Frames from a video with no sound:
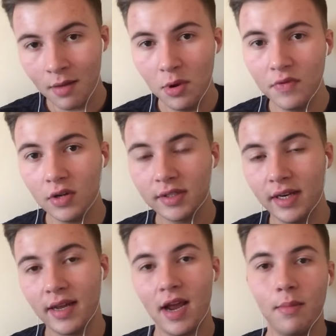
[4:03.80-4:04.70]
Now, moving on to
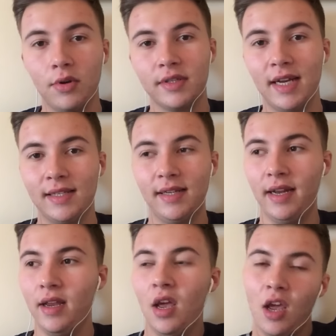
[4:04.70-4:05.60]
the game on
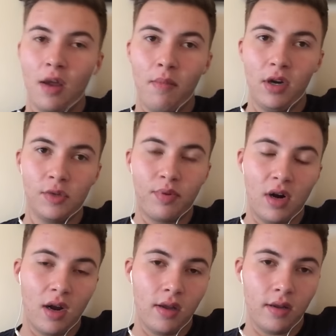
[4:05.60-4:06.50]
Saturday,
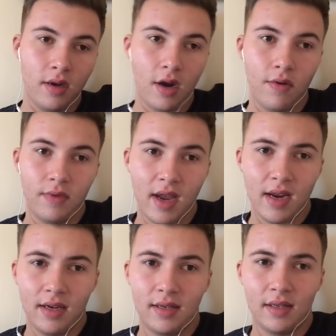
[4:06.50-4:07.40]
Middlesbrough, you know,
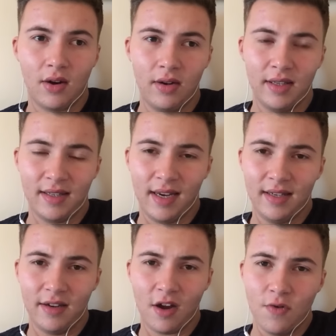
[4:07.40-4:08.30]
they started the
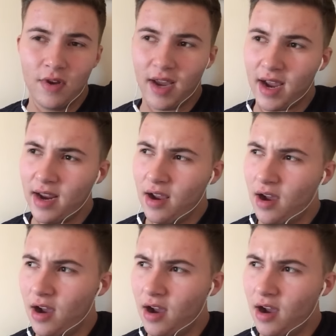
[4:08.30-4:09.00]
season okay.